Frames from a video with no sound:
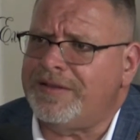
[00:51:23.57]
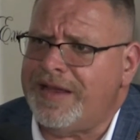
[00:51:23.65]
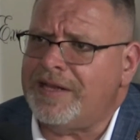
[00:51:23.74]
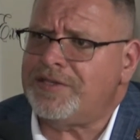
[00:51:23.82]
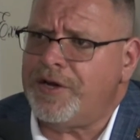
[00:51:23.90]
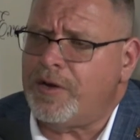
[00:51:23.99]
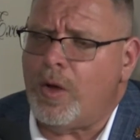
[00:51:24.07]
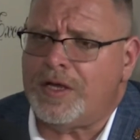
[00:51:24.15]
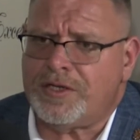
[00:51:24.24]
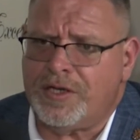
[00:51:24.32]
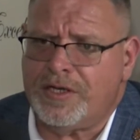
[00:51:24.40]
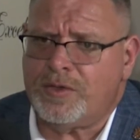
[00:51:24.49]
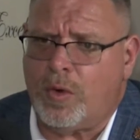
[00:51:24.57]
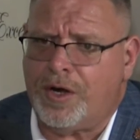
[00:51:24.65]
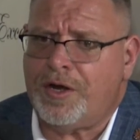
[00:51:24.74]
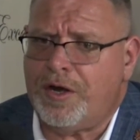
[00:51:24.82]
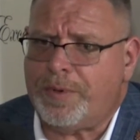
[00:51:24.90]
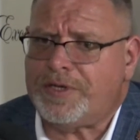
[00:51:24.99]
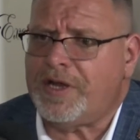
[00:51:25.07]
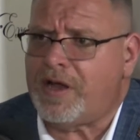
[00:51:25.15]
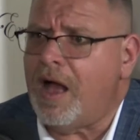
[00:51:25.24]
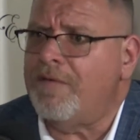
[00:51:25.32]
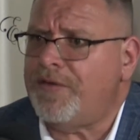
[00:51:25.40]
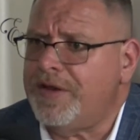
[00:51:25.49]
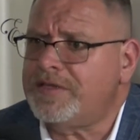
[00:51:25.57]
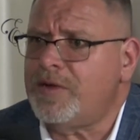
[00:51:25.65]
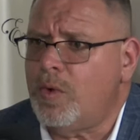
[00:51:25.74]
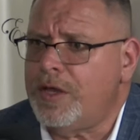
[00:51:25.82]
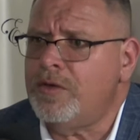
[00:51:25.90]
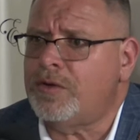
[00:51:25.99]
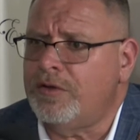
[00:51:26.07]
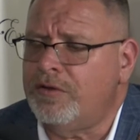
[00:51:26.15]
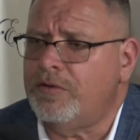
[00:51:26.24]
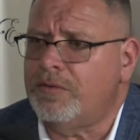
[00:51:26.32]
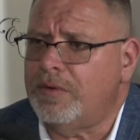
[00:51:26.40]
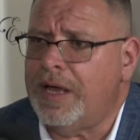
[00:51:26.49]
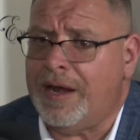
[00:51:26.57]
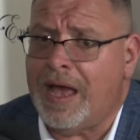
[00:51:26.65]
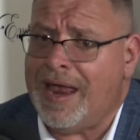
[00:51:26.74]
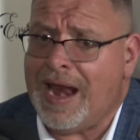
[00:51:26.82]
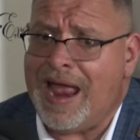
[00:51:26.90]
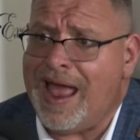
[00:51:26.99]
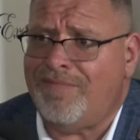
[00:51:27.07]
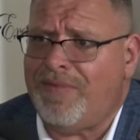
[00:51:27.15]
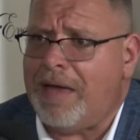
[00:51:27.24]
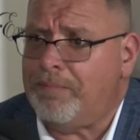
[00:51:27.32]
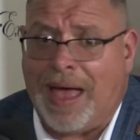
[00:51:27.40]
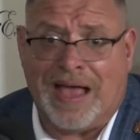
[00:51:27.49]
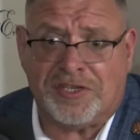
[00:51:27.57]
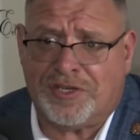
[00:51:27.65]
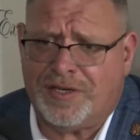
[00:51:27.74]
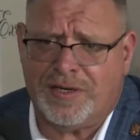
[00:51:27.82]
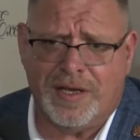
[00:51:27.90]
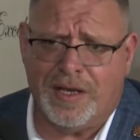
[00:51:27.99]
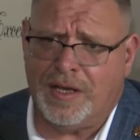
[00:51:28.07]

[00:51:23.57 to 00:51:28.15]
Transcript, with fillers: to answer your question is 100% confidence in what you can do. And, I, and I have that passion.